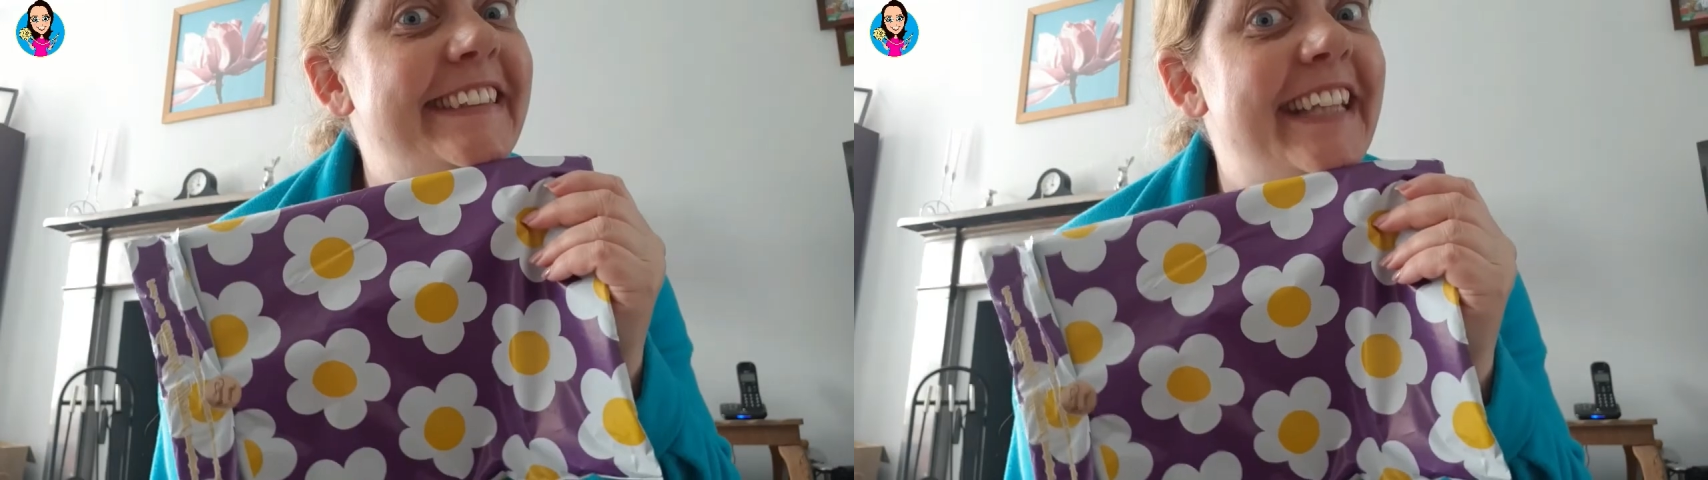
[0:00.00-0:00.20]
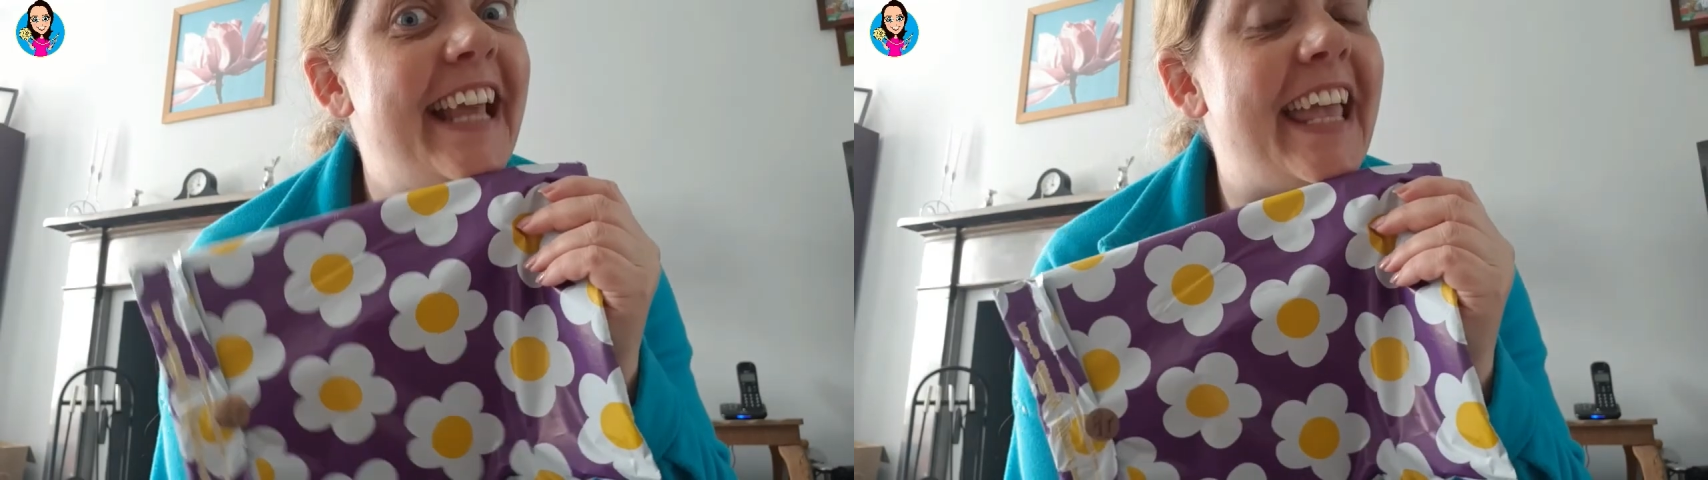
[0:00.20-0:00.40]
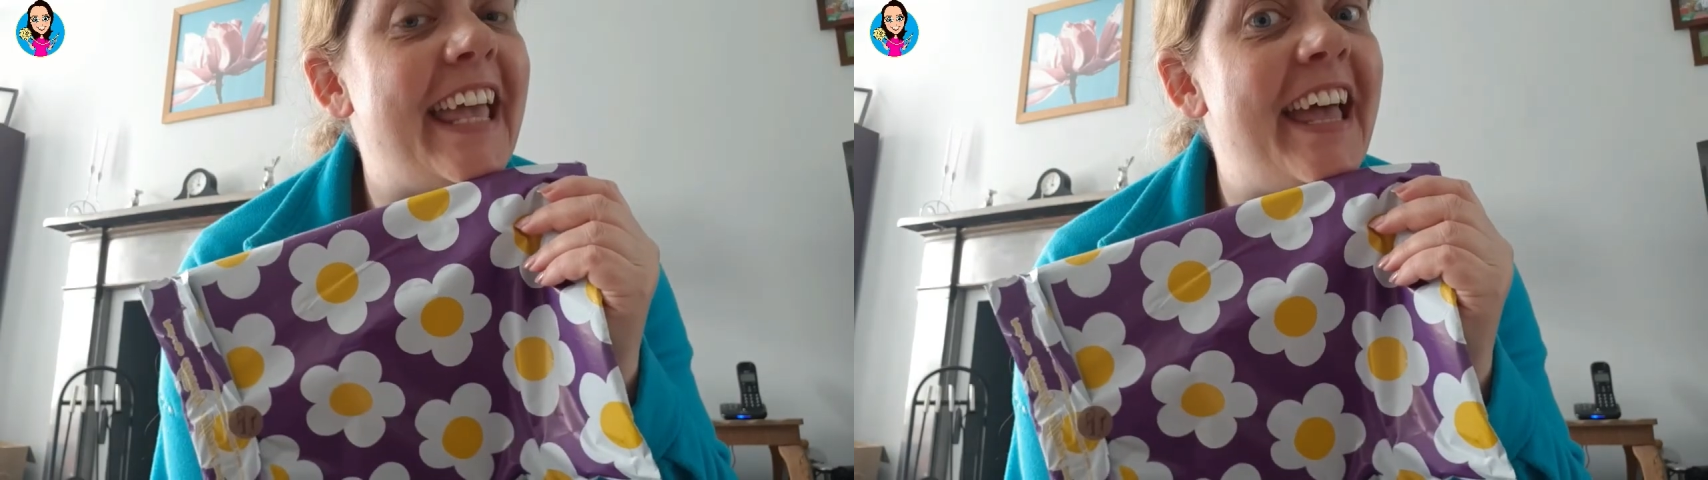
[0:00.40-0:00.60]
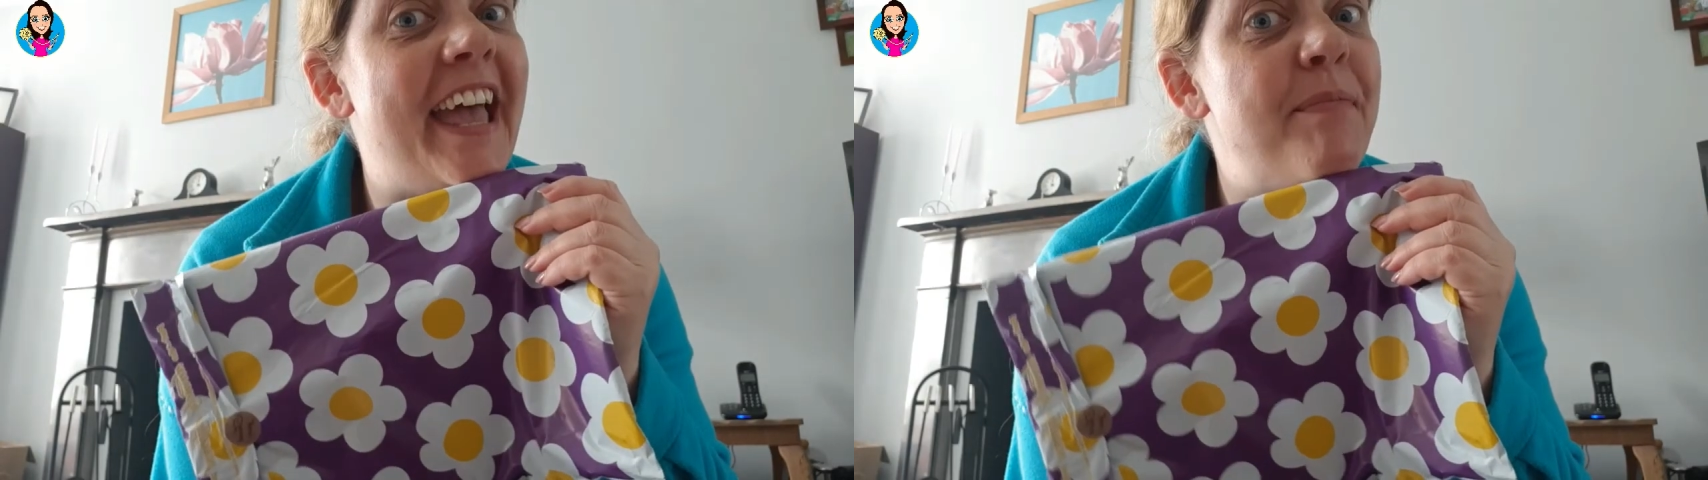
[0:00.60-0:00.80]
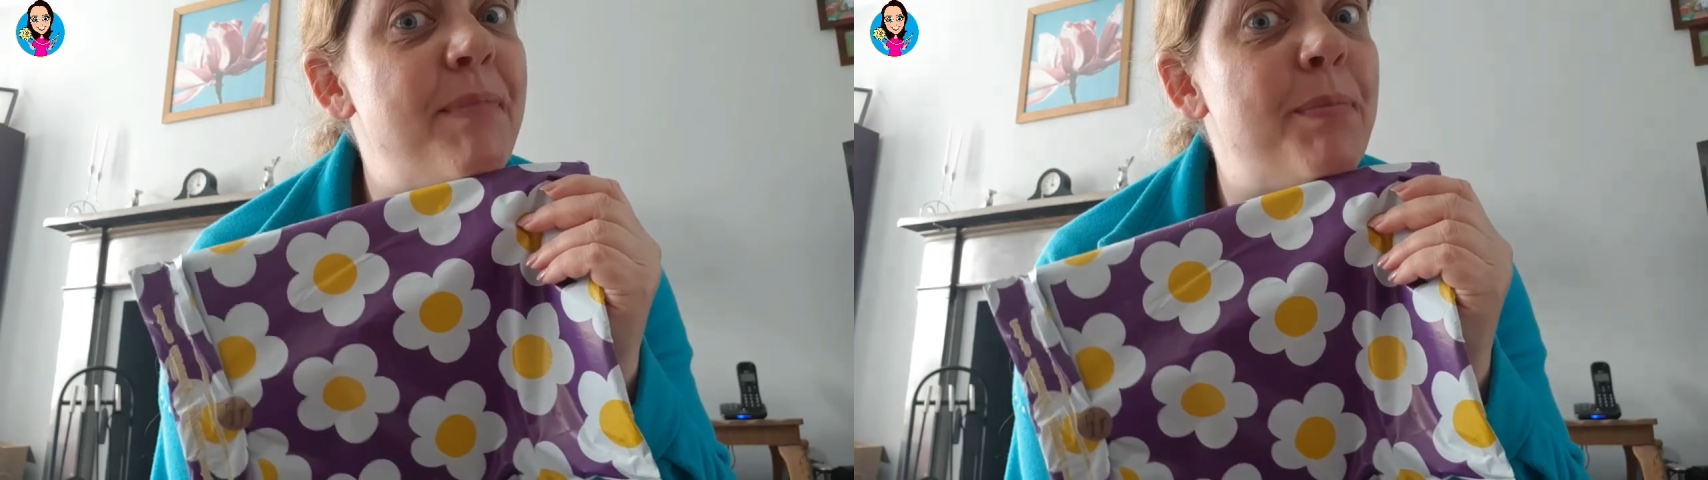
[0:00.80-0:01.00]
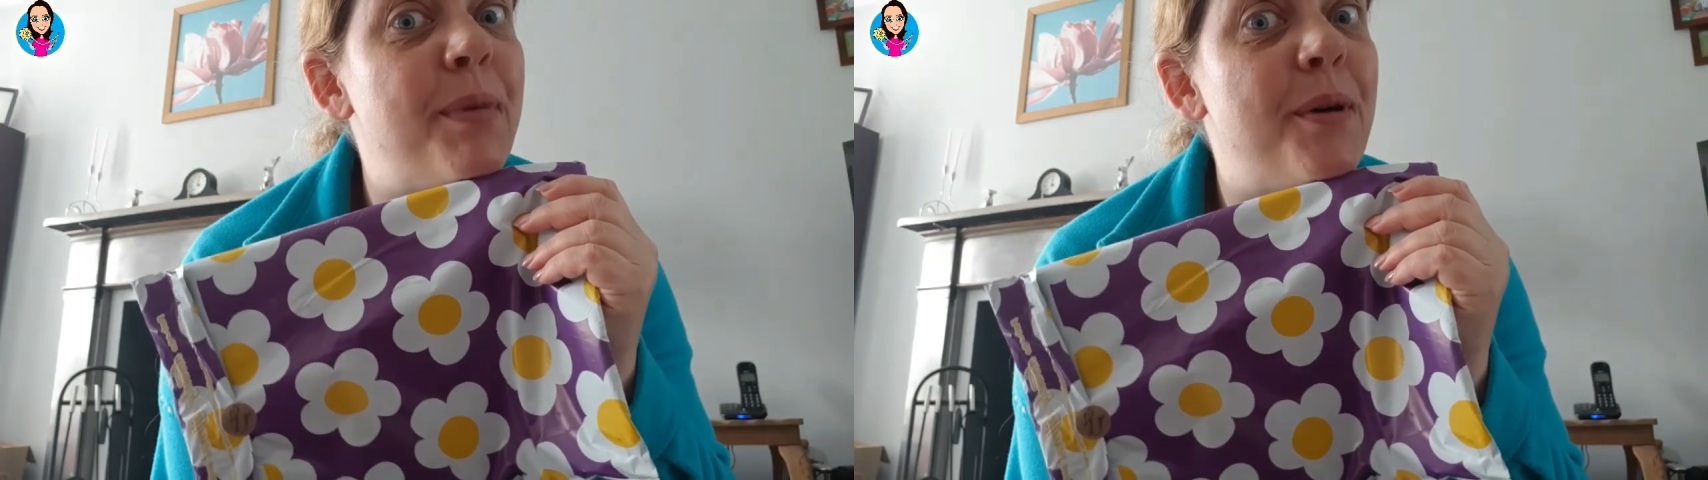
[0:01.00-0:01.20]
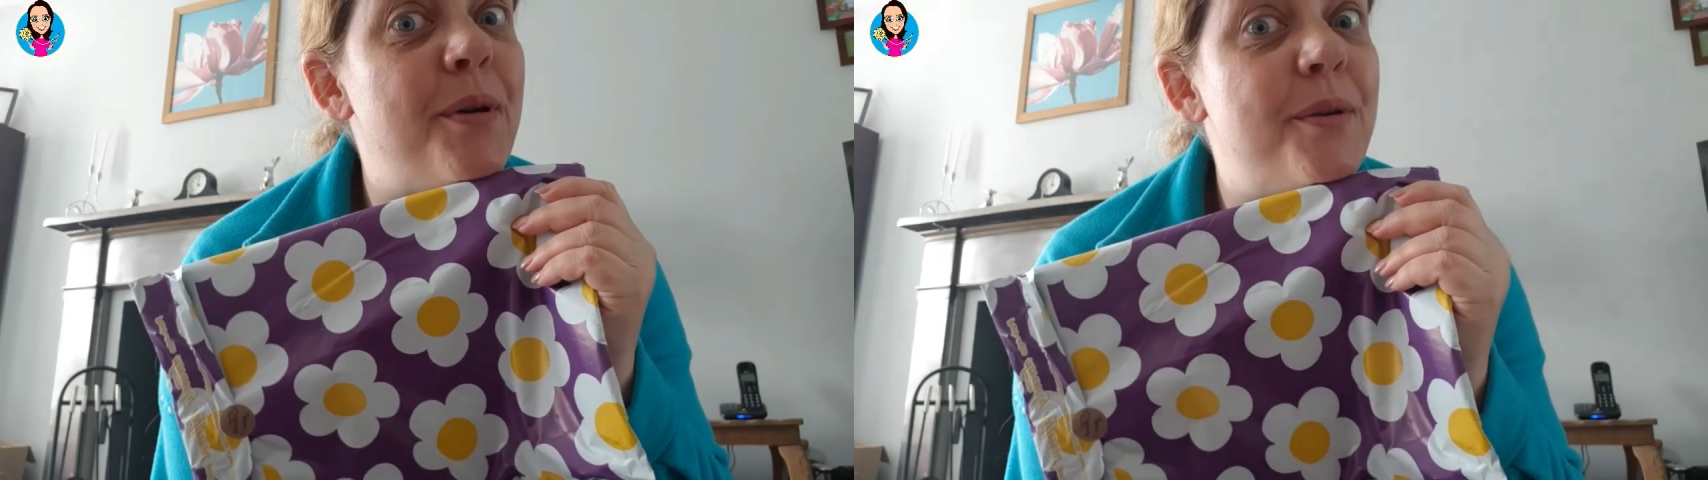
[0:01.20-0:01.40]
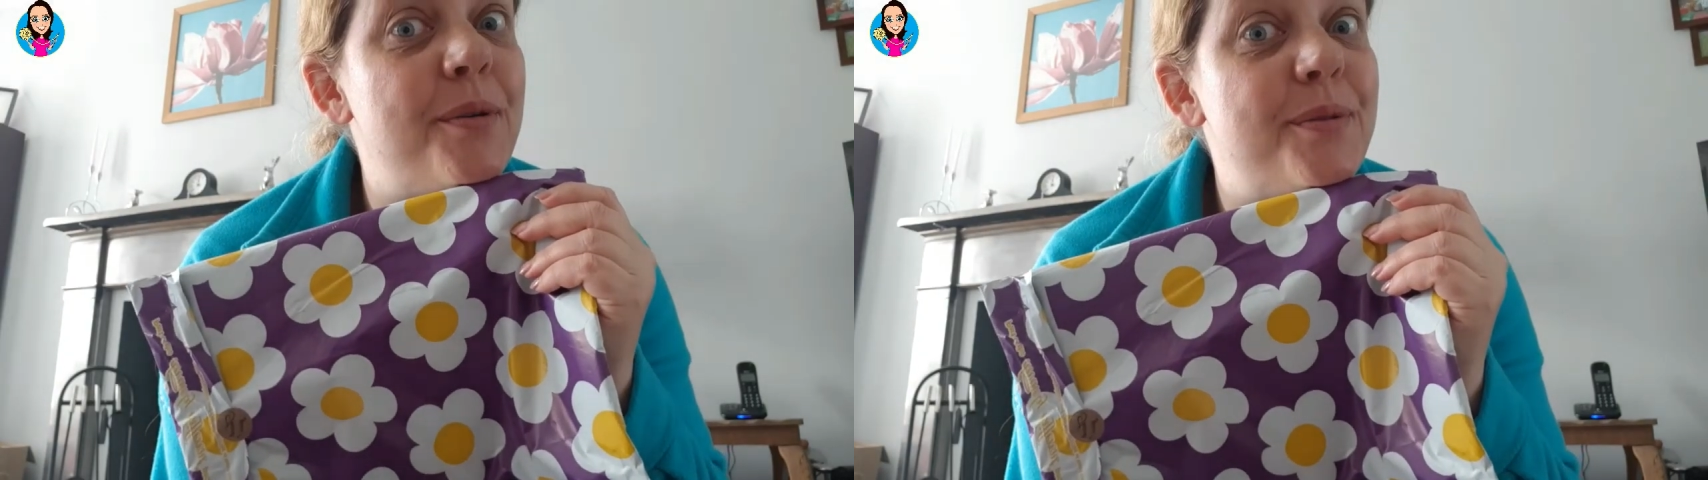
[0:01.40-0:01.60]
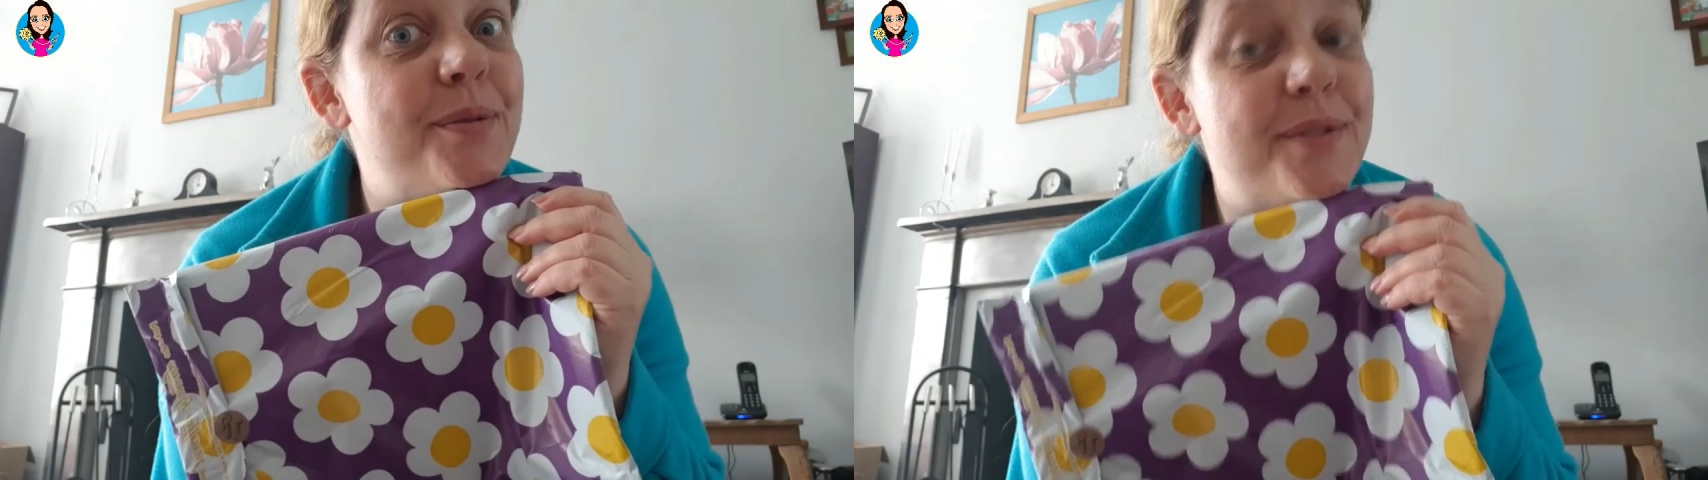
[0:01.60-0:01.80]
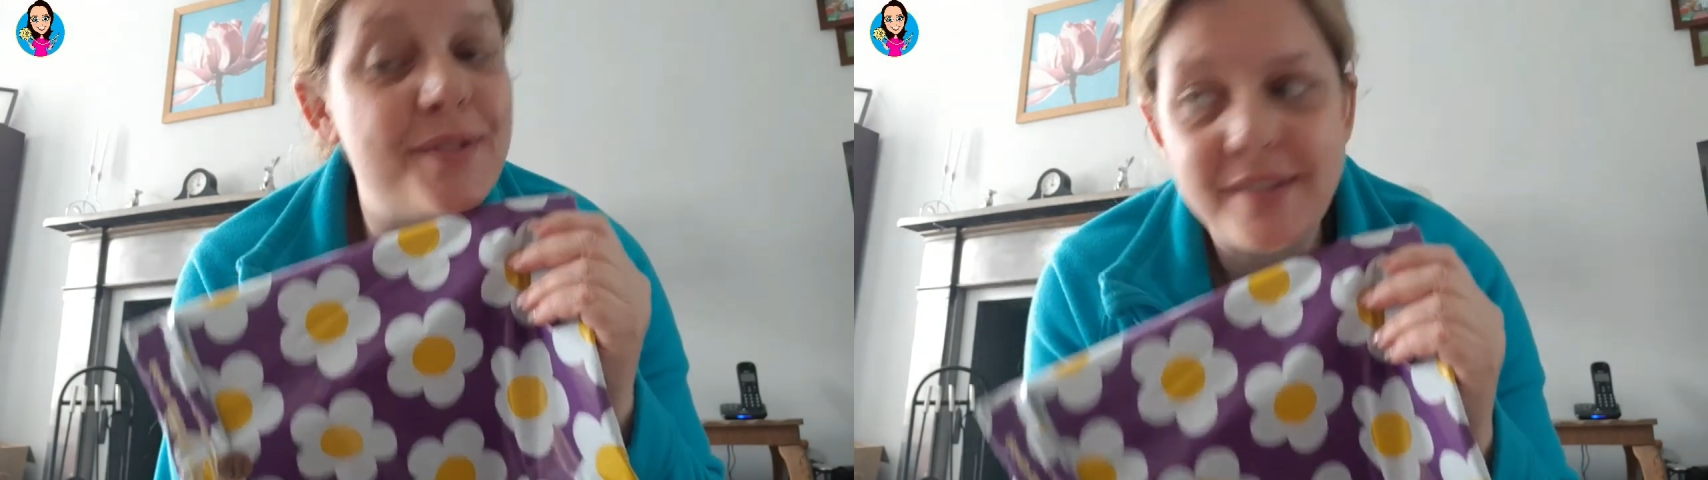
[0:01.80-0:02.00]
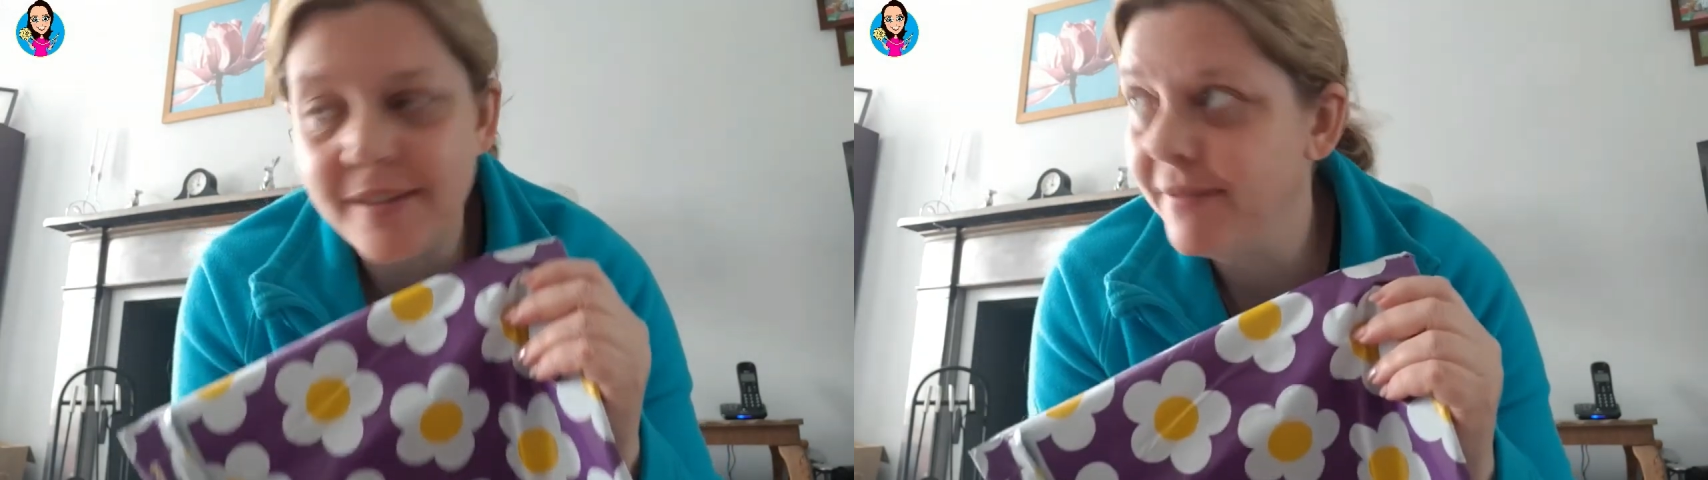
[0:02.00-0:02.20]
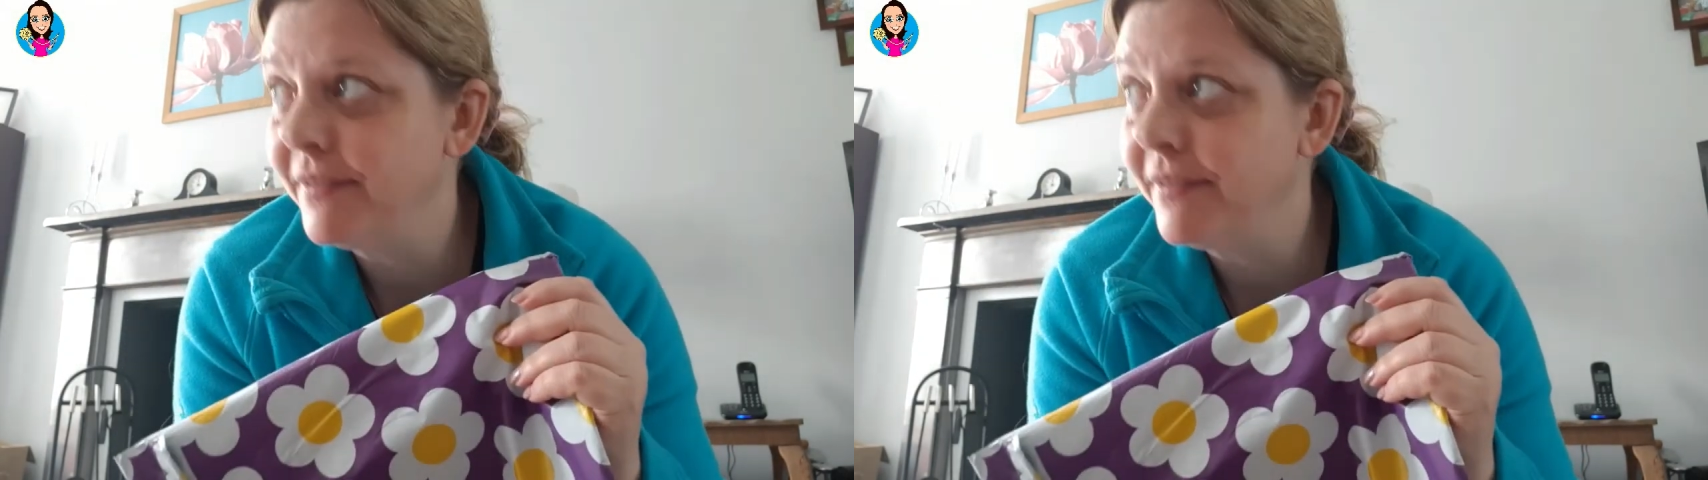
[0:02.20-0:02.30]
I got Happy Post.